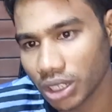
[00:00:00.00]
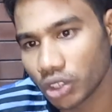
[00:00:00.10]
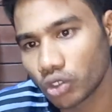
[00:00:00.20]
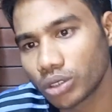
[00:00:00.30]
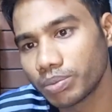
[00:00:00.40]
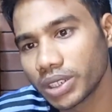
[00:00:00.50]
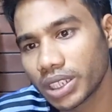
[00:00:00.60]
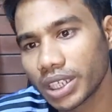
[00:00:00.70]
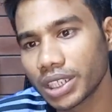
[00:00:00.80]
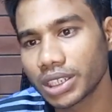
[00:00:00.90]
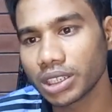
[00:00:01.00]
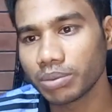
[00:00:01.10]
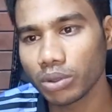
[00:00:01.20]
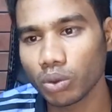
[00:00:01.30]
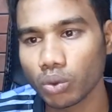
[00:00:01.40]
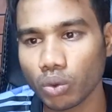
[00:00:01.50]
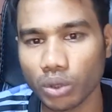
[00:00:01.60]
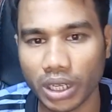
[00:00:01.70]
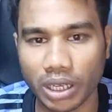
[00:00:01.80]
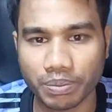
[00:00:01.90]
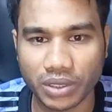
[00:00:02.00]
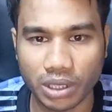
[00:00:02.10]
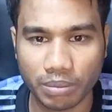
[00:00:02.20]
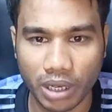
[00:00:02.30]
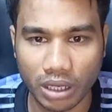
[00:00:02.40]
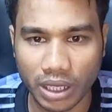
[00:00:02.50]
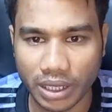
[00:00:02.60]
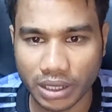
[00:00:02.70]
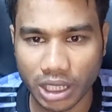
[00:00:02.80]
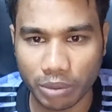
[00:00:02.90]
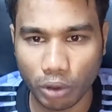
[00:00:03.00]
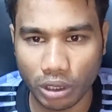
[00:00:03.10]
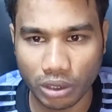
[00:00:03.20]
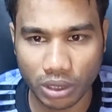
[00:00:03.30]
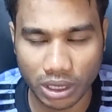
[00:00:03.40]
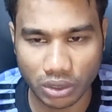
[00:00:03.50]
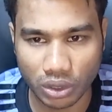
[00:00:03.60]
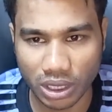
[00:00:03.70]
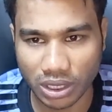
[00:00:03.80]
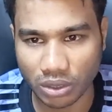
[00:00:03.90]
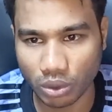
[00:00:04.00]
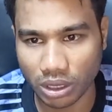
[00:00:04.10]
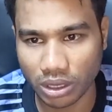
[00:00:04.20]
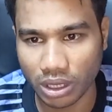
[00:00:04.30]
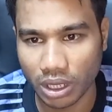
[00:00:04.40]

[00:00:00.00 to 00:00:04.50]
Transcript: it be great if you could have some money and keep all your insurance with